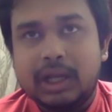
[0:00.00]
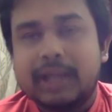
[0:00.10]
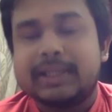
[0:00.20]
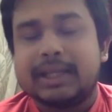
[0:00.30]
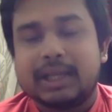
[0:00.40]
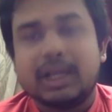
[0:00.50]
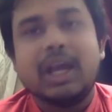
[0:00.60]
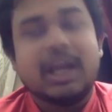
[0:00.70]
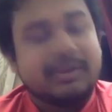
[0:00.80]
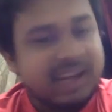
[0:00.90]
I think
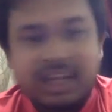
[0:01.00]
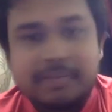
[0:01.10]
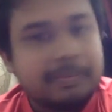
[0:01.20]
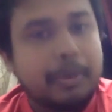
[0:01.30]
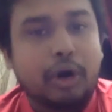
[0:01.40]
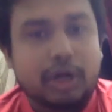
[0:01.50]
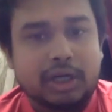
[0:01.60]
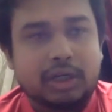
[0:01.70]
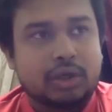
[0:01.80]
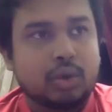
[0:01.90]
very
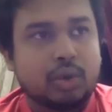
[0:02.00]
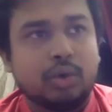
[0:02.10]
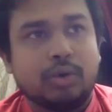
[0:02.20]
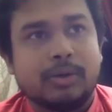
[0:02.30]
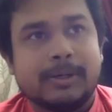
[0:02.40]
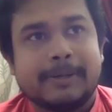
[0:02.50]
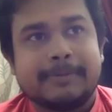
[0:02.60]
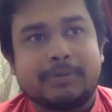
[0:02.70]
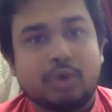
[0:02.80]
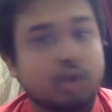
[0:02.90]
important
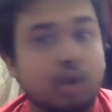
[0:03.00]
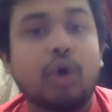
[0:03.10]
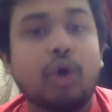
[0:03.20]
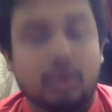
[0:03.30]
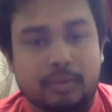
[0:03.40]
to grow